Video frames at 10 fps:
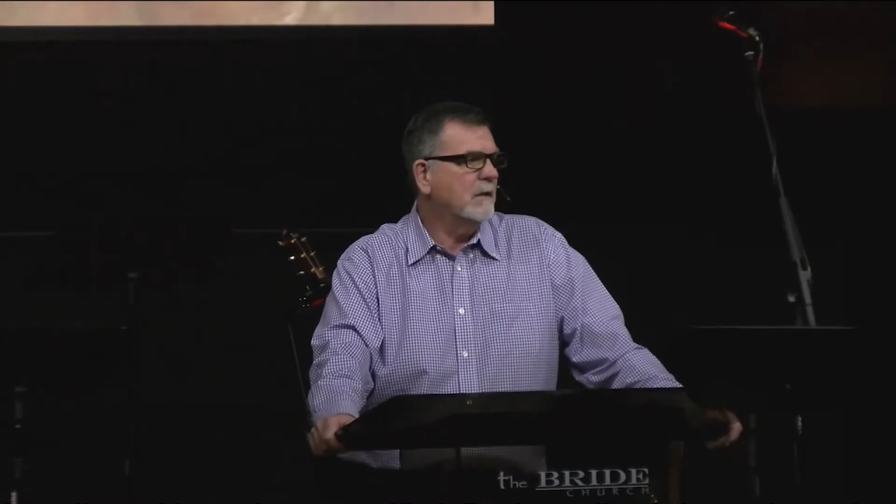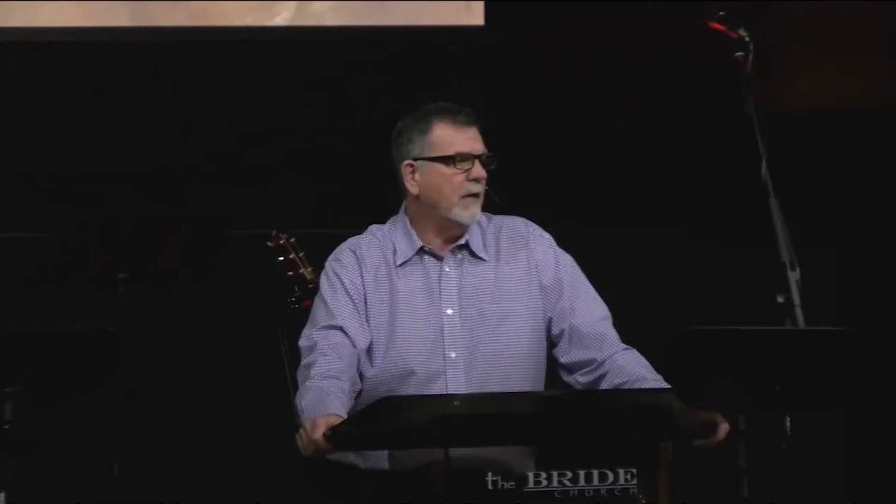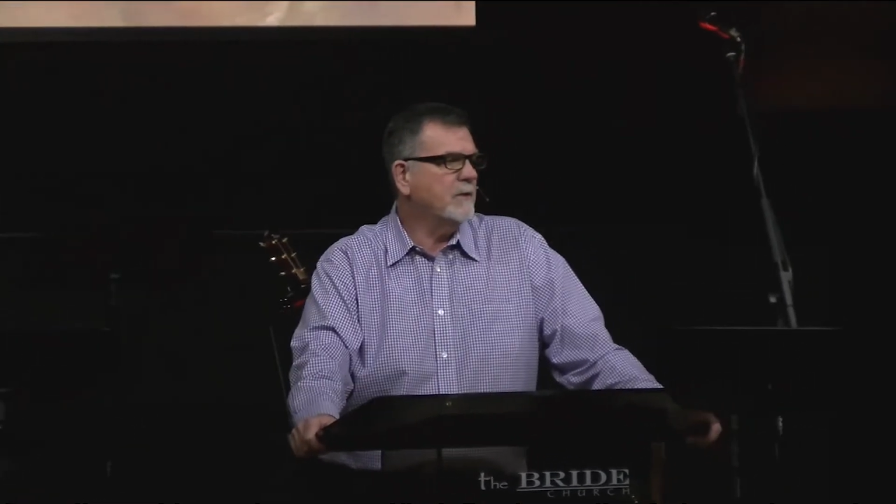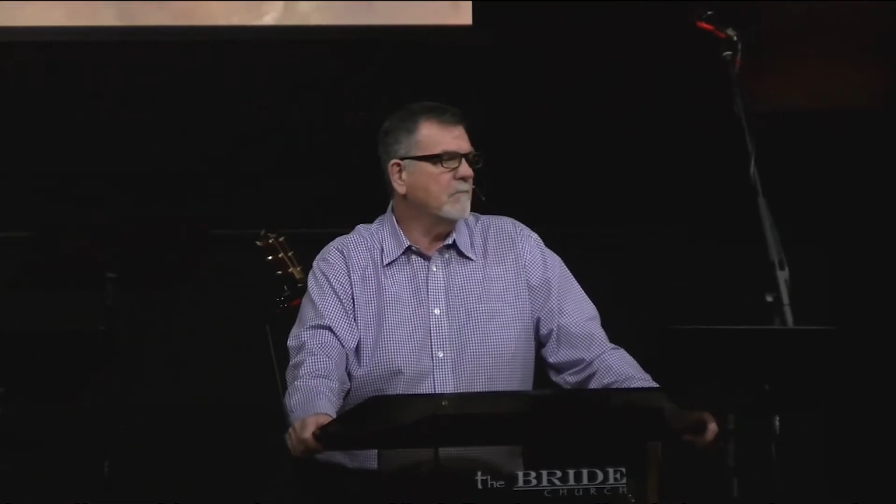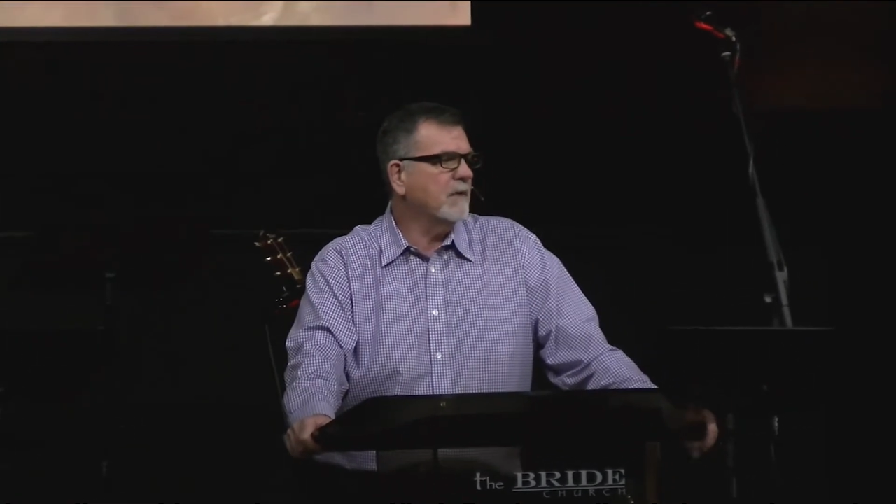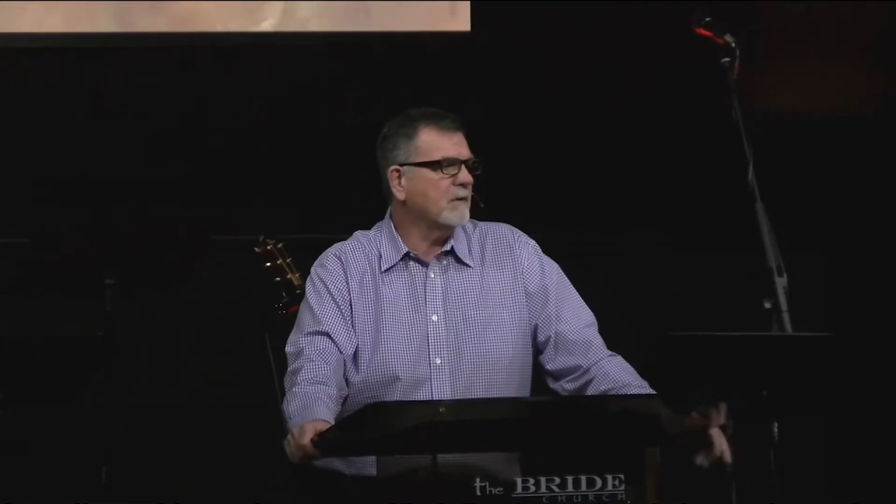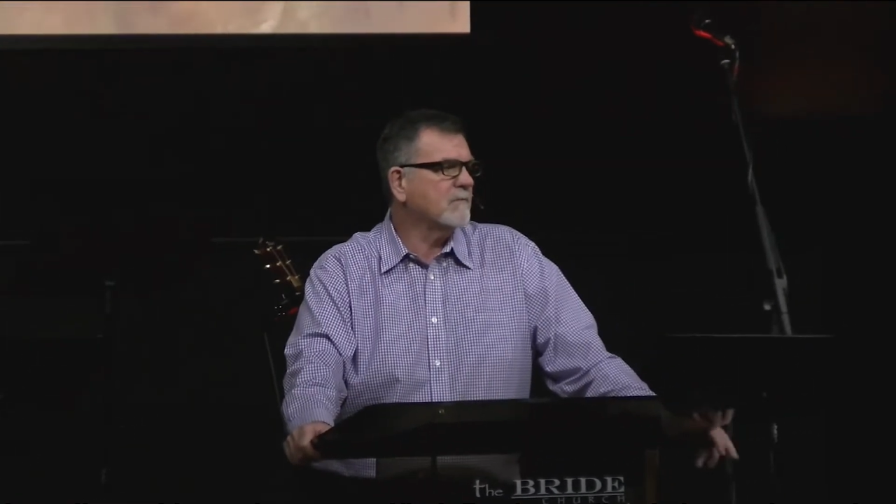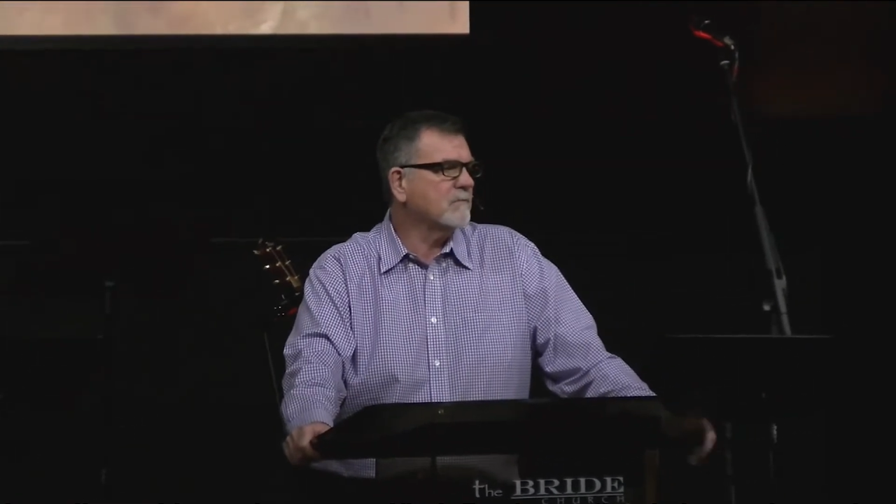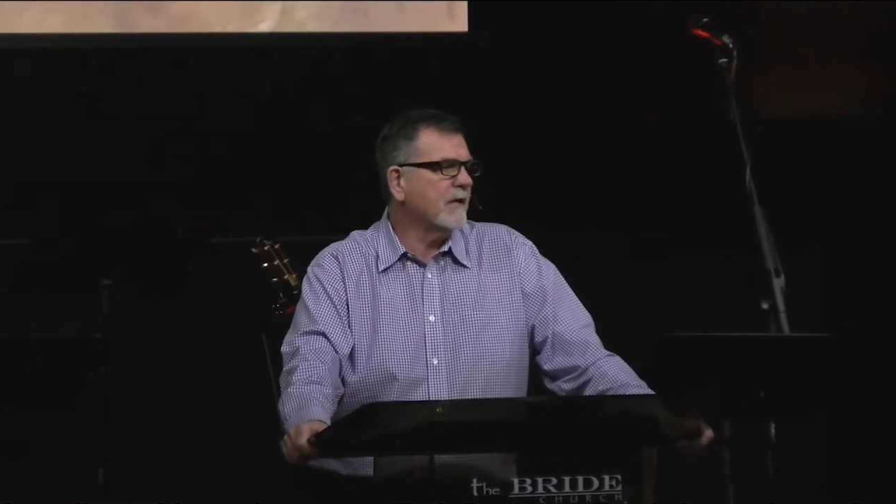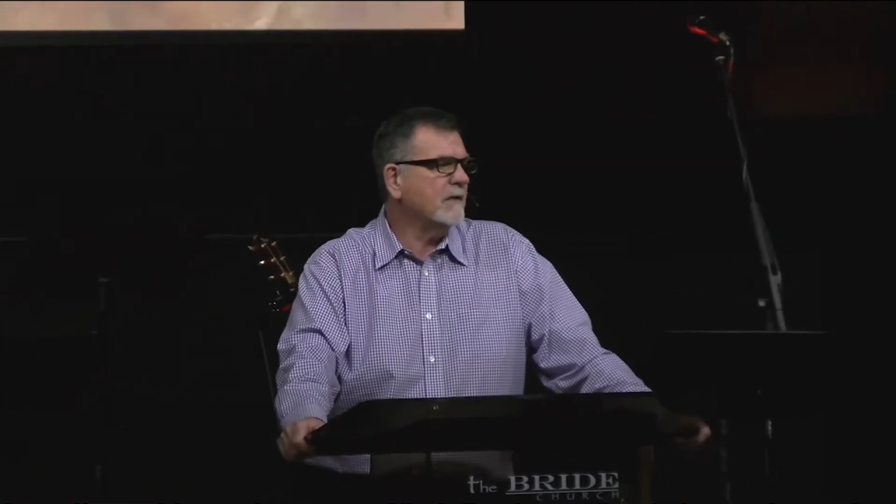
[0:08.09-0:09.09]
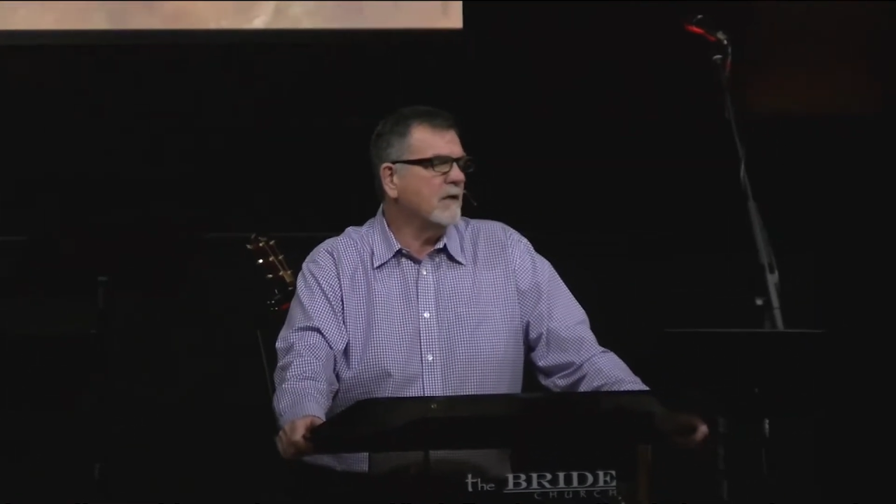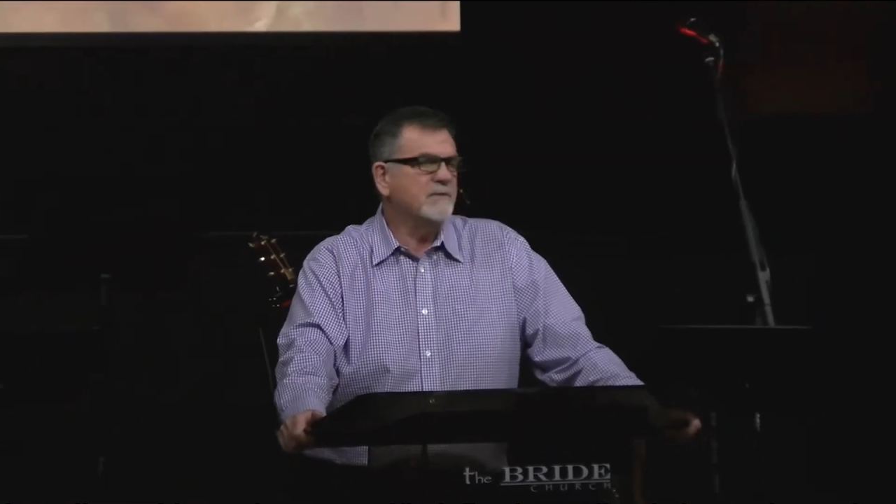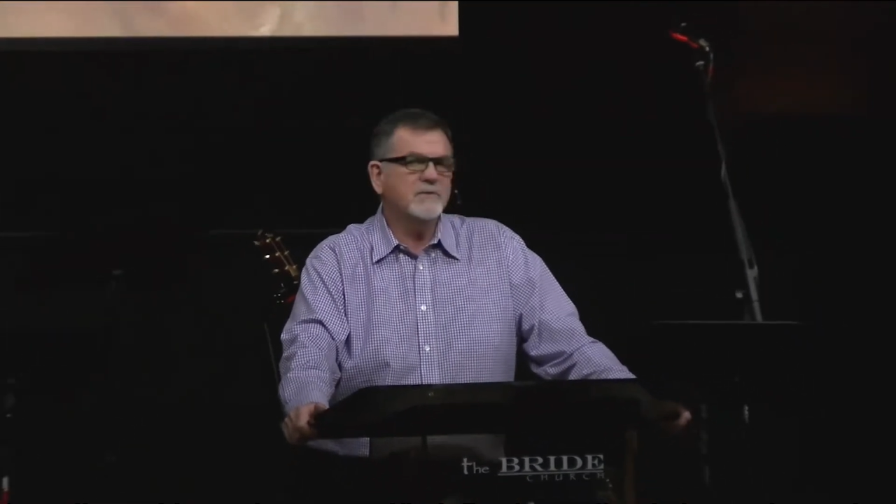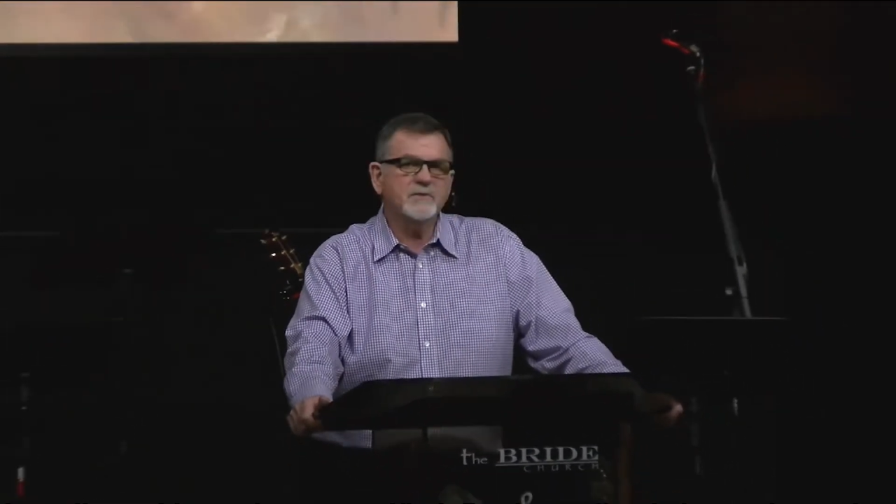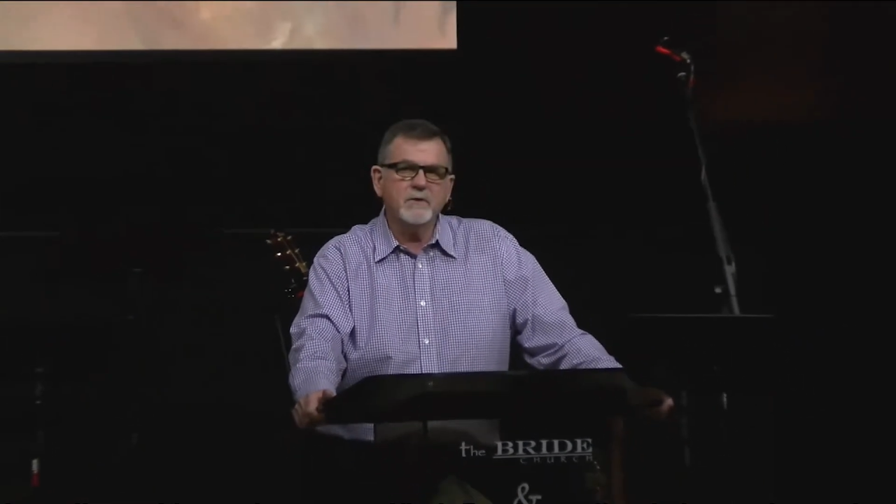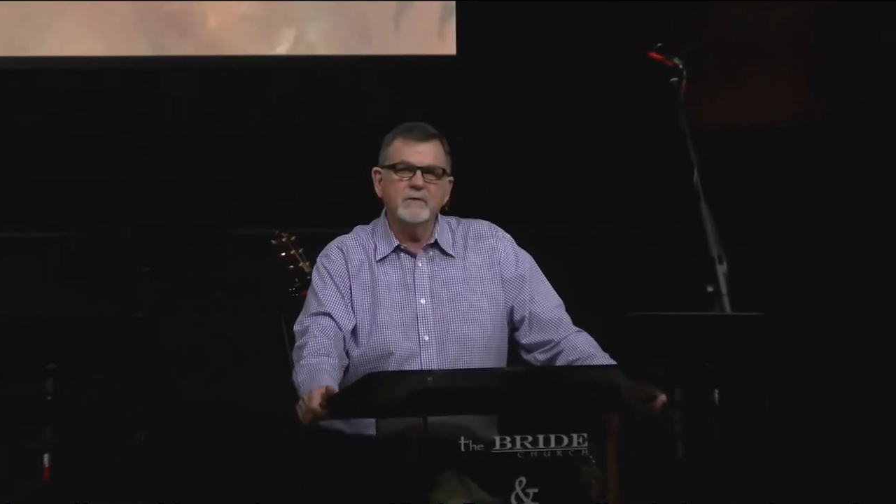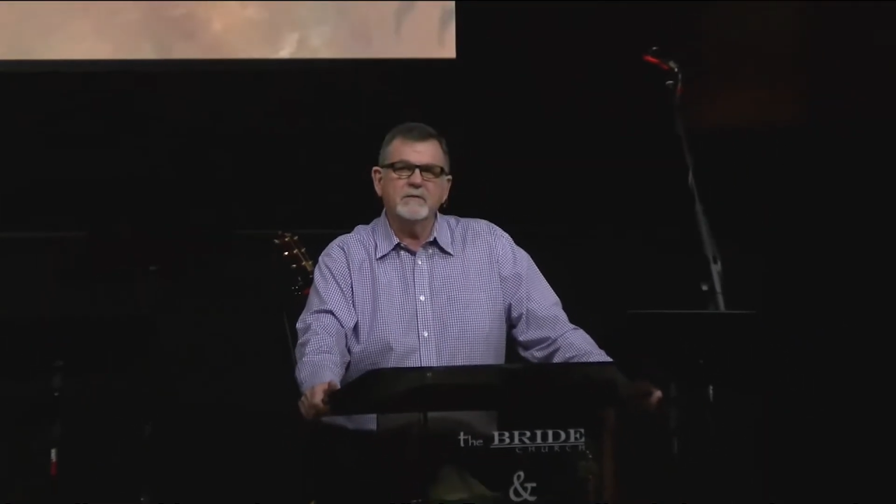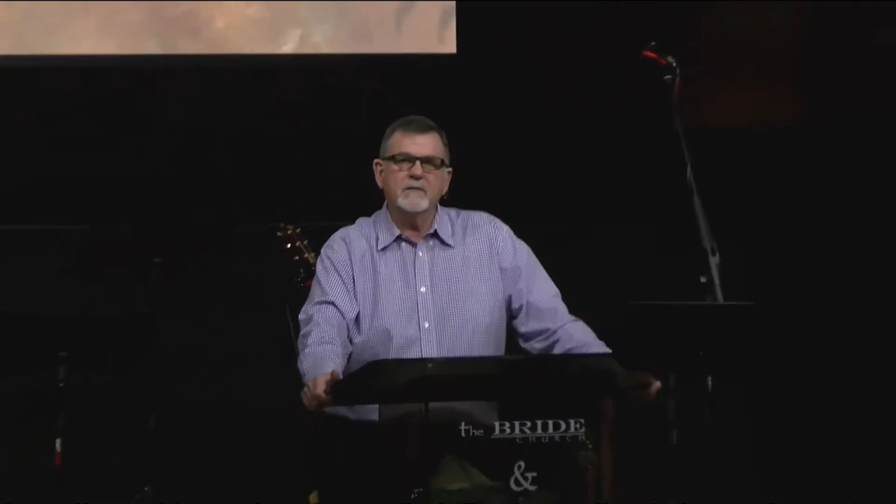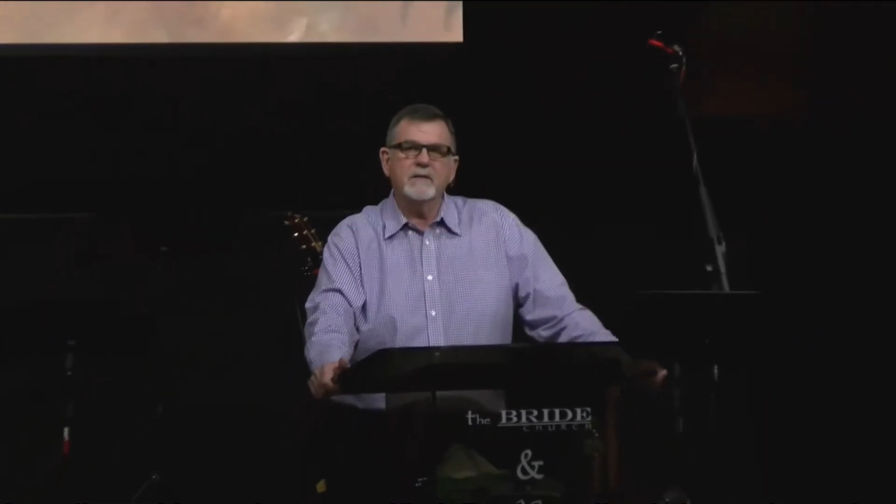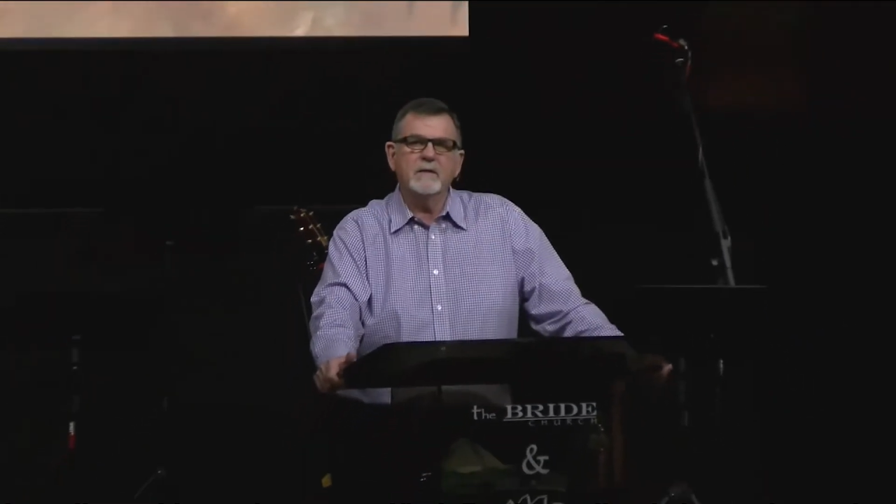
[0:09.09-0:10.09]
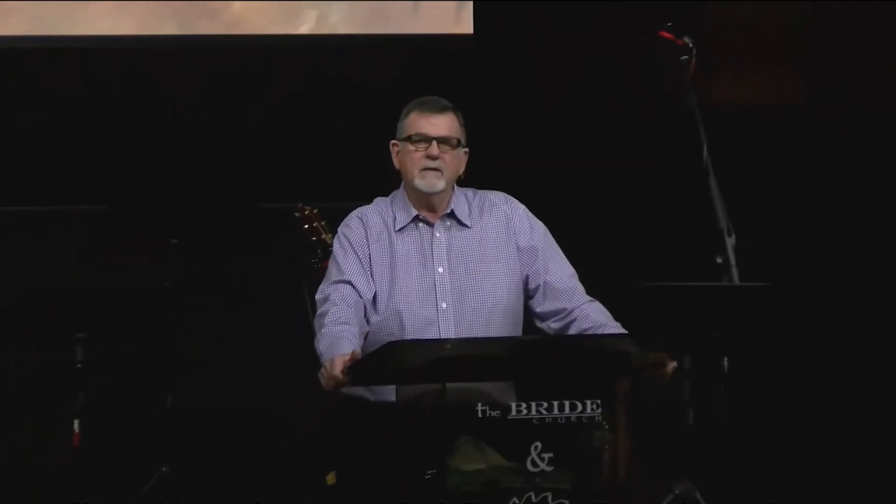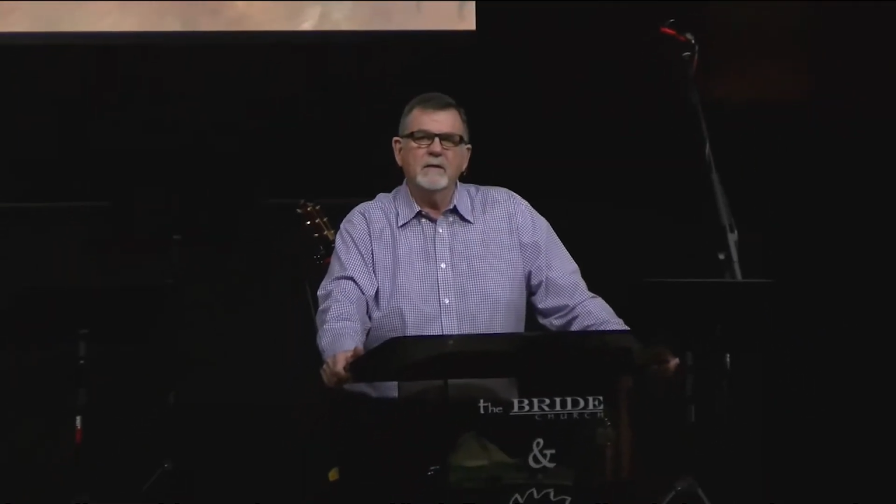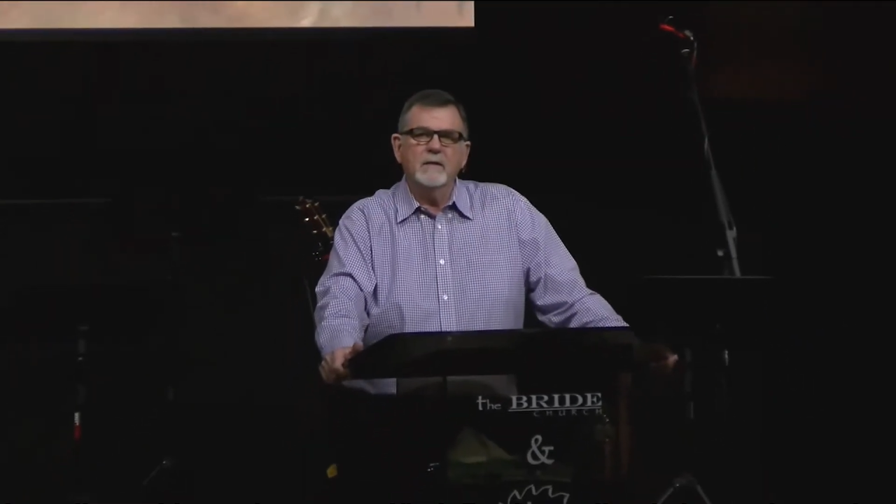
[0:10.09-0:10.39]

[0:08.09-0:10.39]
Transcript: in the middle of great uncertainty,